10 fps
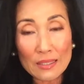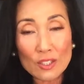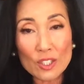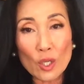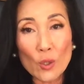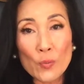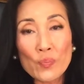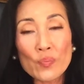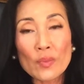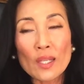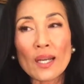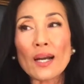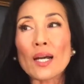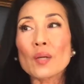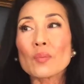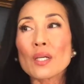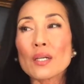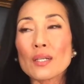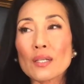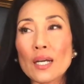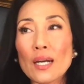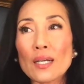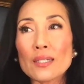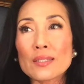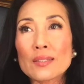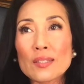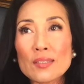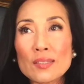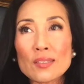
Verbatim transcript: So um, this